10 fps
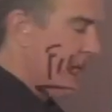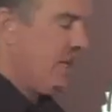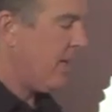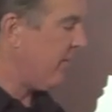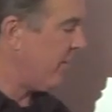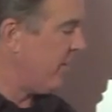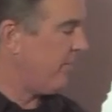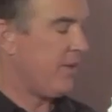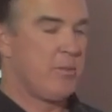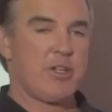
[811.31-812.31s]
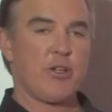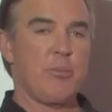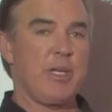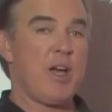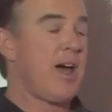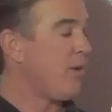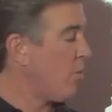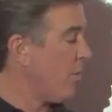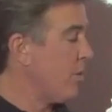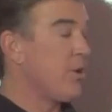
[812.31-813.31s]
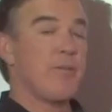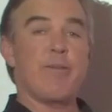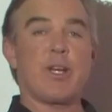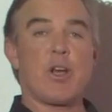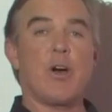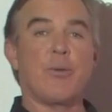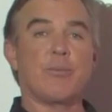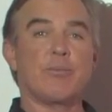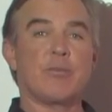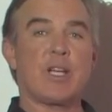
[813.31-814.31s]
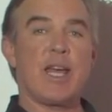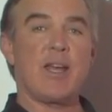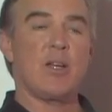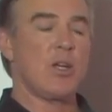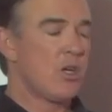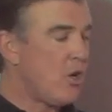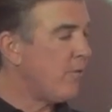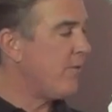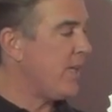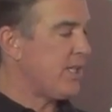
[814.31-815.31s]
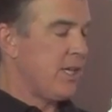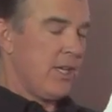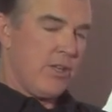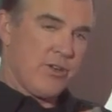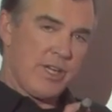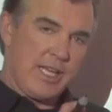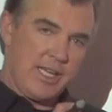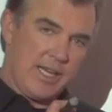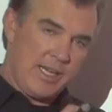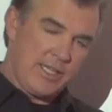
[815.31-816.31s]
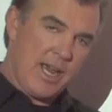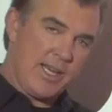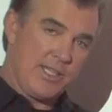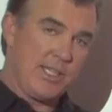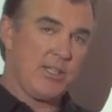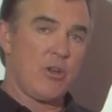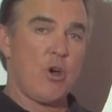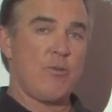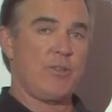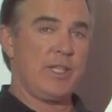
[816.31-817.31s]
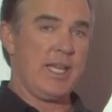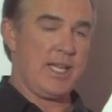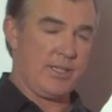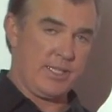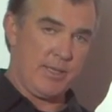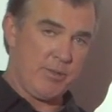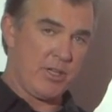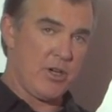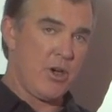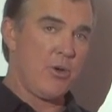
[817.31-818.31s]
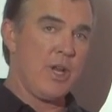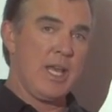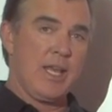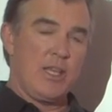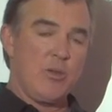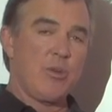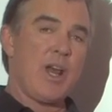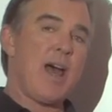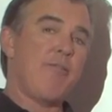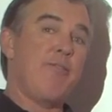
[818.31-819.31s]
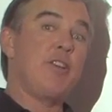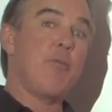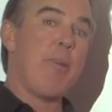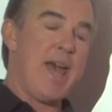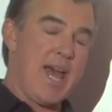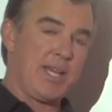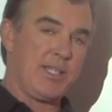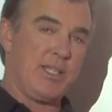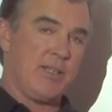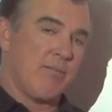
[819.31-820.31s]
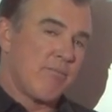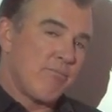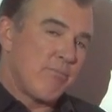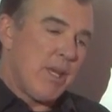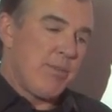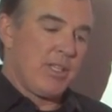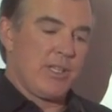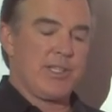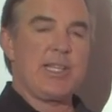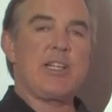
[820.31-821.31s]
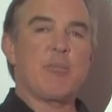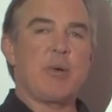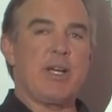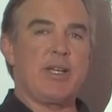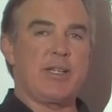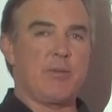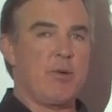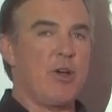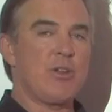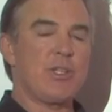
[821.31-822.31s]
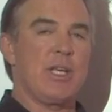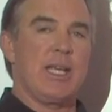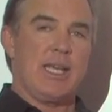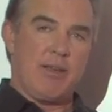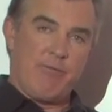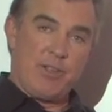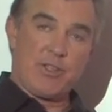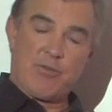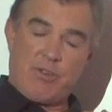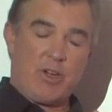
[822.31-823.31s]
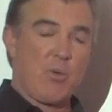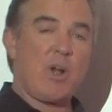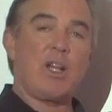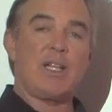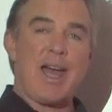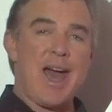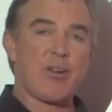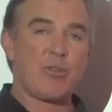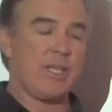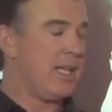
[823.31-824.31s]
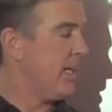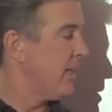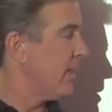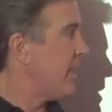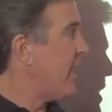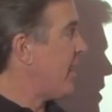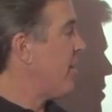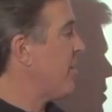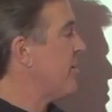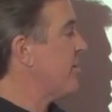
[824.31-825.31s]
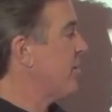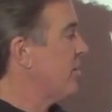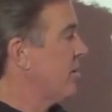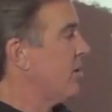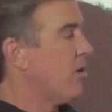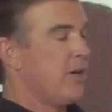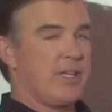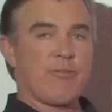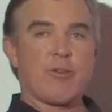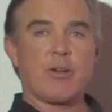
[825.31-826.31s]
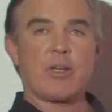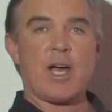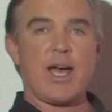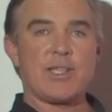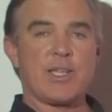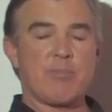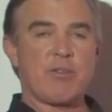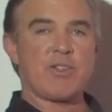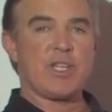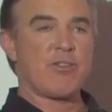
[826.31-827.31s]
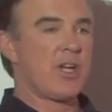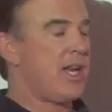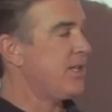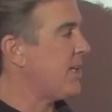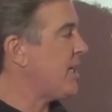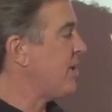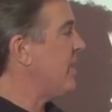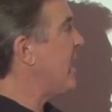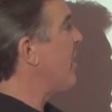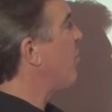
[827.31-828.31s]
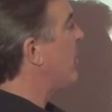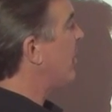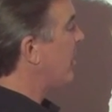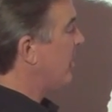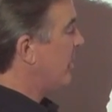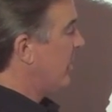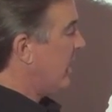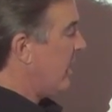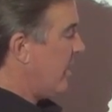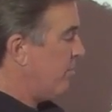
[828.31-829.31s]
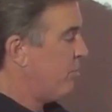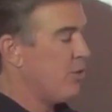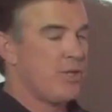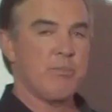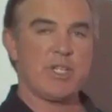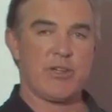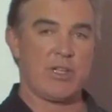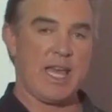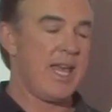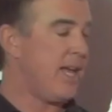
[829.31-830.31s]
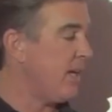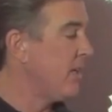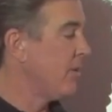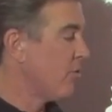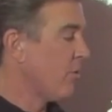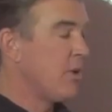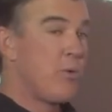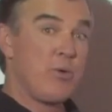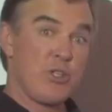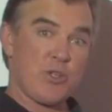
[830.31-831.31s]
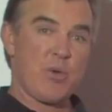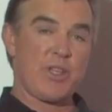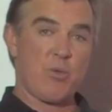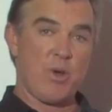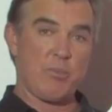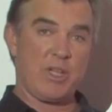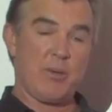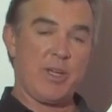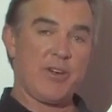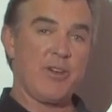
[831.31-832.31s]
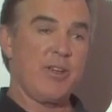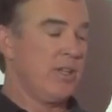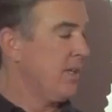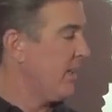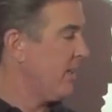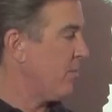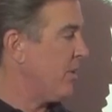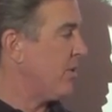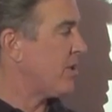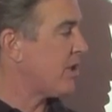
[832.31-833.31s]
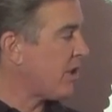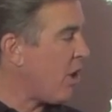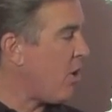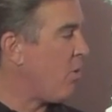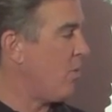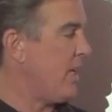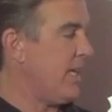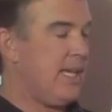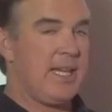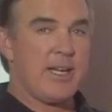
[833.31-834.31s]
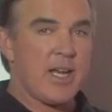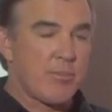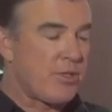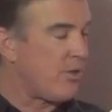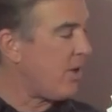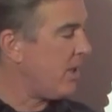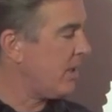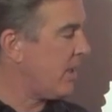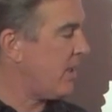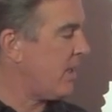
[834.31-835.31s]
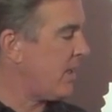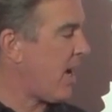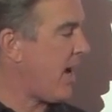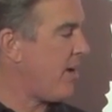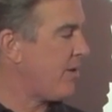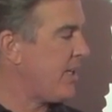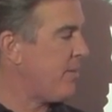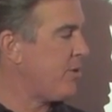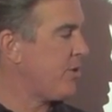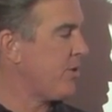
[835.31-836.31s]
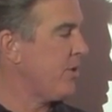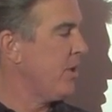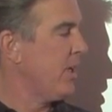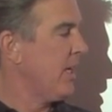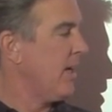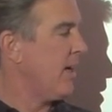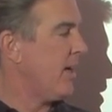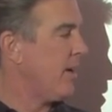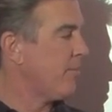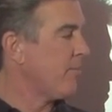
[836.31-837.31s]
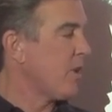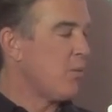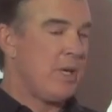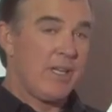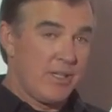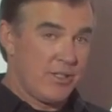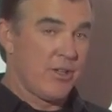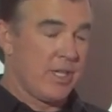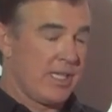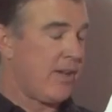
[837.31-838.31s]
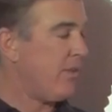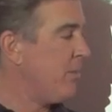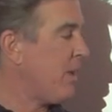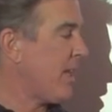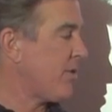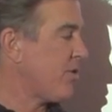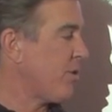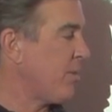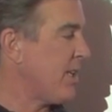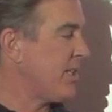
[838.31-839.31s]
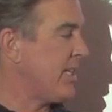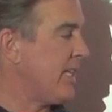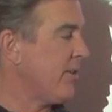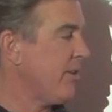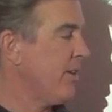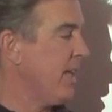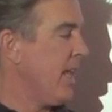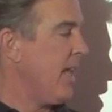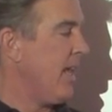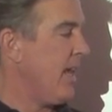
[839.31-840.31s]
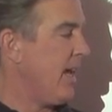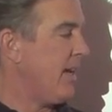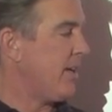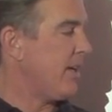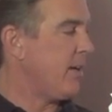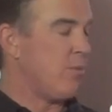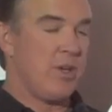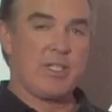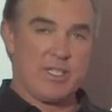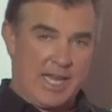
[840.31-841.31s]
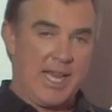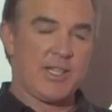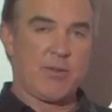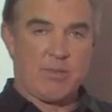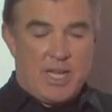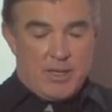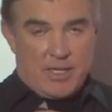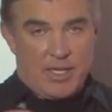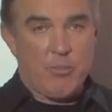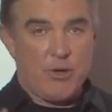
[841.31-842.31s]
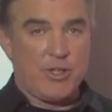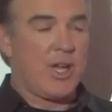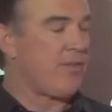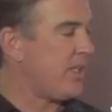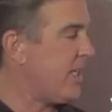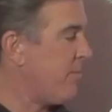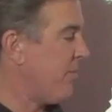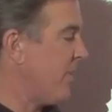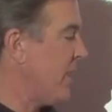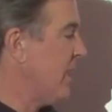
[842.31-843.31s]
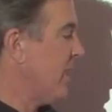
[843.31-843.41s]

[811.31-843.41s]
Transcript: of filling material beyond where we could have fit a cone. Okay, cone fits, you're gonna get a tight seal hopefully at the tip of the cone. You will not fill past it, maybe a little cedar button at the most. It fills very well laterally. Carriers are a different concept of center condensation. They will uh, push material ahead. Normally we would just want the one millimeter. We do it slow, we heat it up to a, a higher temperature. Um, we definitely blot the surplus sealer and um, we take some gutta perch off the tip of it.